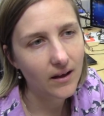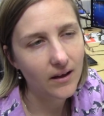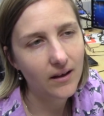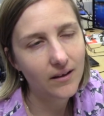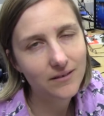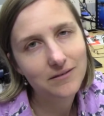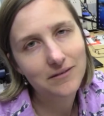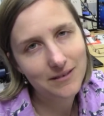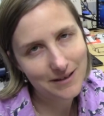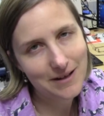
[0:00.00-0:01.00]
a
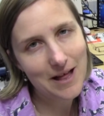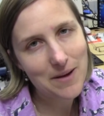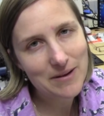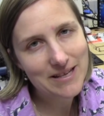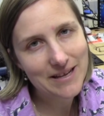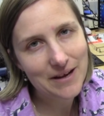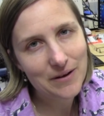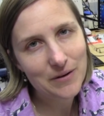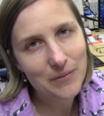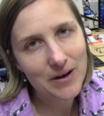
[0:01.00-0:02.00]
climate
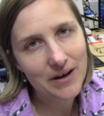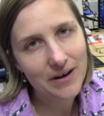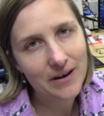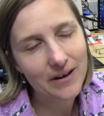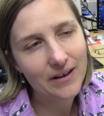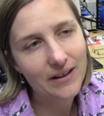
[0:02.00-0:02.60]
cycle where